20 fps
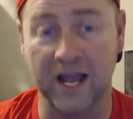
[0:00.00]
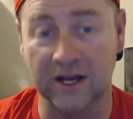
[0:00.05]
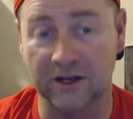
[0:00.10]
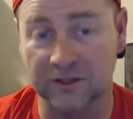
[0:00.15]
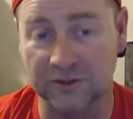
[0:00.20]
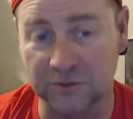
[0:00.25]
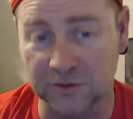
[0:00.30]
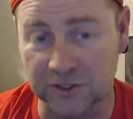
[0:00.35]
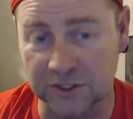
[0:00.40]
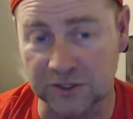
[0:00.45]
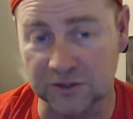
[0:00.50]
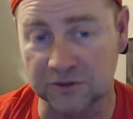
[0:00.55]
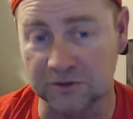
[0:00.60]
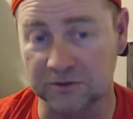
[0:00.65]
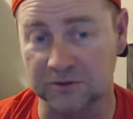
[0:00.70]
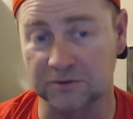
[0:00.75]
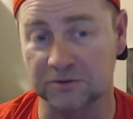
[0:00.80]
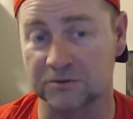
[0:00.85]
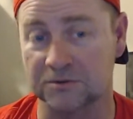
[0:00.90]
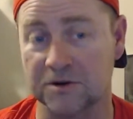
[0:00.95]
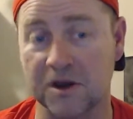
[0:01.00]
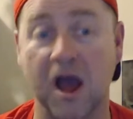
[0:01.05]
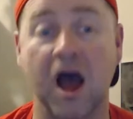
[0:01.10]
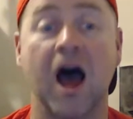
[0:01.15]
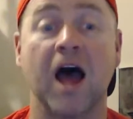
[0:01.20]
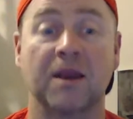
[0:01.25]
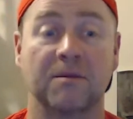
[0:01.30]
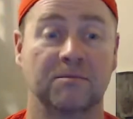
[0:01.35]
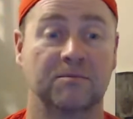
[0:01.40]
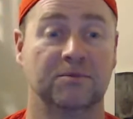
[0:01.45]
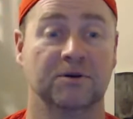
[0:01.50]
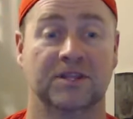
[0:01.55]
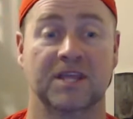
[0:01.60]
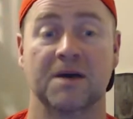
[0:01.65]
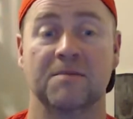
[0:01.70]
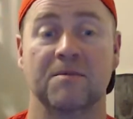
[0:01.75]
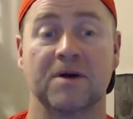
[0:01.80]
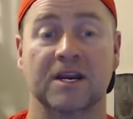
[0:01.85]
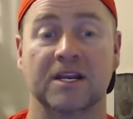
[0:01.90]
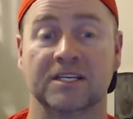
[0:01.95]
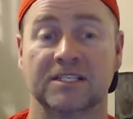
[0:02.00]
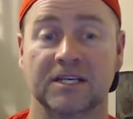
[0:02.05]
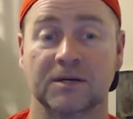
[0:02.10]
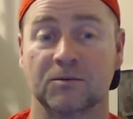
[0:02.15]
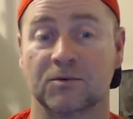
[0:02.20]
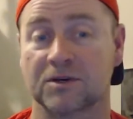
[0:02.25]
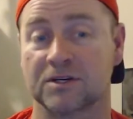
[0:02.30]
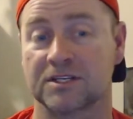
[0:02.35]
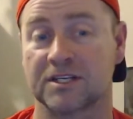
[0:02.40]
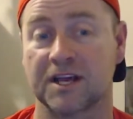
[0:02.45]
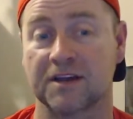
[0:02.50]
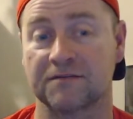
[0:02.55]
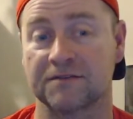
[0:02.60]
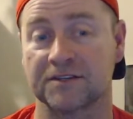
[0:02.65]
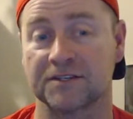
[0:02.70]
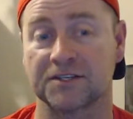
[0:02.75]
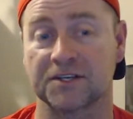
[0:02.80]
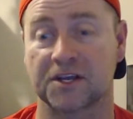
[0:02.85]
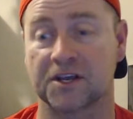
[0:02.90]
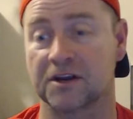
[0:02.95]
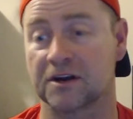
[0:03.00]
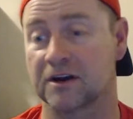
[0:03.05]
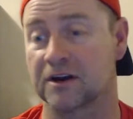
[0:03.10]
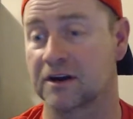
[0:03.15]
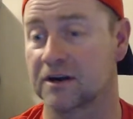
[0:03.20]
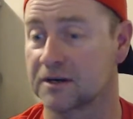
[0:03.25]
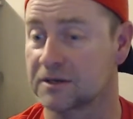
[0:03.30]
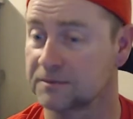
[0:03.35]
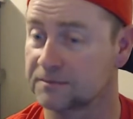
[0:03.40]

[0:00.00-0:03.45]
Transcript: else would you not put that money somewhere safe and secure?